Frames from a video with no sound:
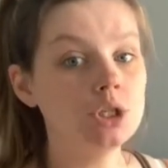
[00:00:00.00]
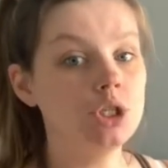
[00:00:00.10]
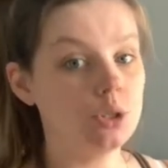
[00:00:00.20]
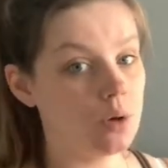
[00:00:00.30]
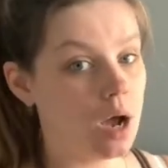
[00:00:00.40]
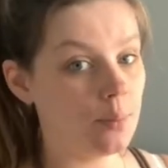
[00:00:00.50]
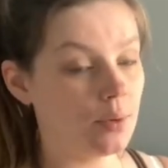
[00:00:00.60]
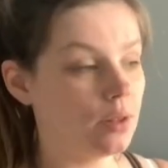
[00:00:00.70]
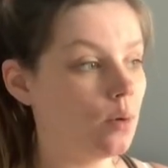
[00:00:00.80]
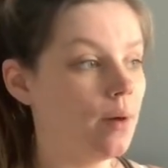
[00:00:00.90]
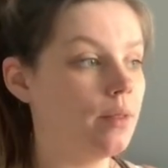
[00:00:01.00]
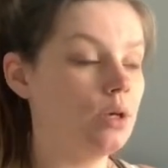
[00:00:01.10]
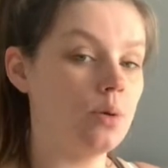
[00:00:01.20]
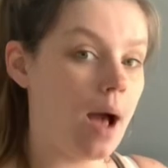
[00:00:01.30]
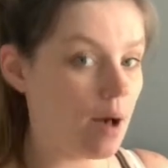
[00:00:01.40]
Do not bring the one that
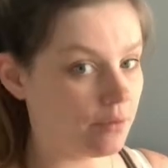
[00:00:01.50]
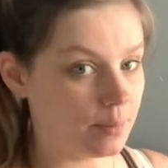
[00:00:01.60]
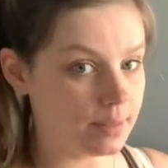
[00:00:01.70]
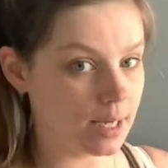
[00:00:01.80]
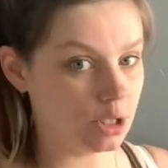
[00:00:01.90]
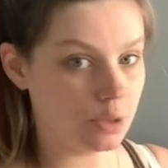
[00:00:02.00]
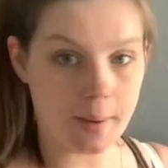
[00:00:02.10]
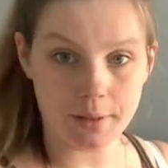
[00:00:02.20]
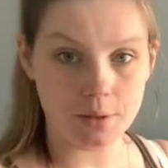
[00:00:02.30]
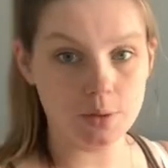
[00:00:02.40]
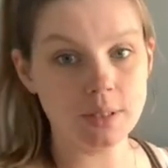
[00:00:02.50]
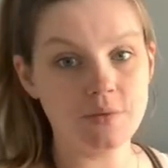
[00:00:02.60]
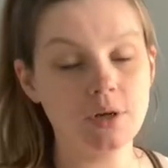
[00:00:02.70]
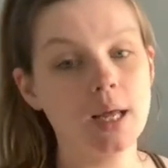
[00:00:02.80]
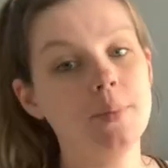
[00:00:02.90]
you have like beside your bed you use
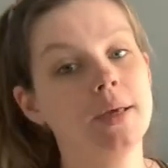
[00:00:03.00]
every night,